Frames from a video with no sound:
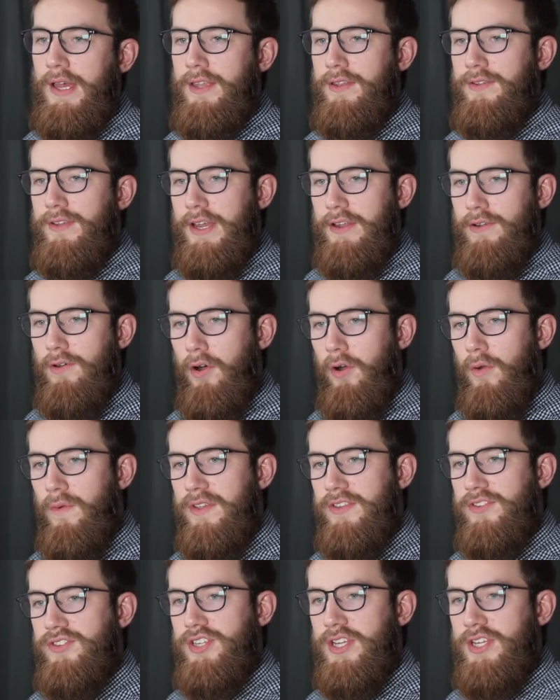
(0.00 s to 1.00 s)
You can
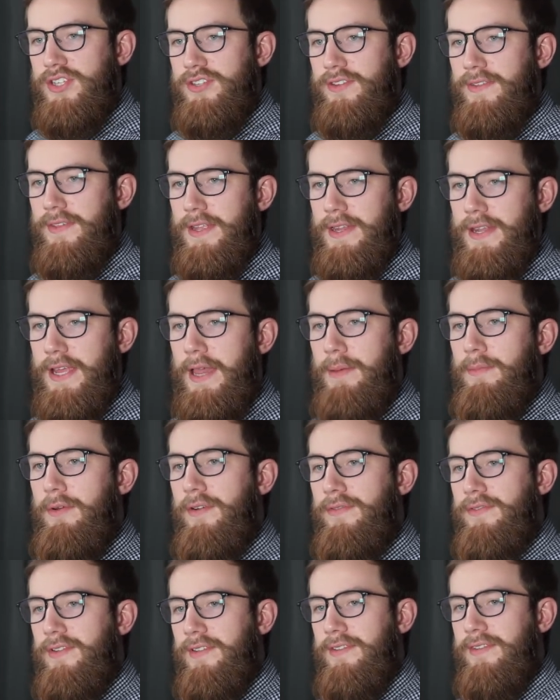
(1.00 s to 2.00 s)
always change the name
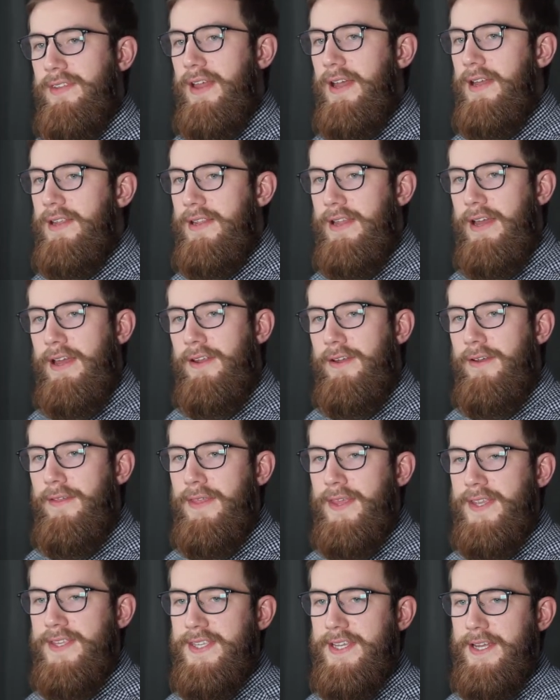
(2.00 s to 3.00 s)
of your site later
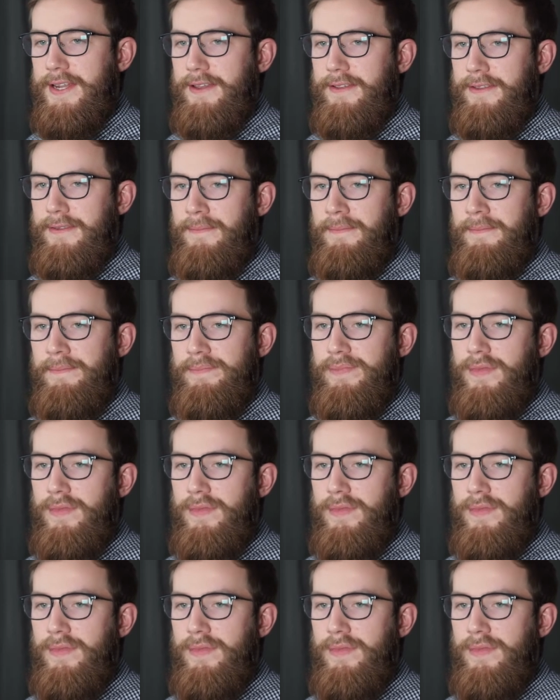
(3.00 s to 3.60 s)
in these settings.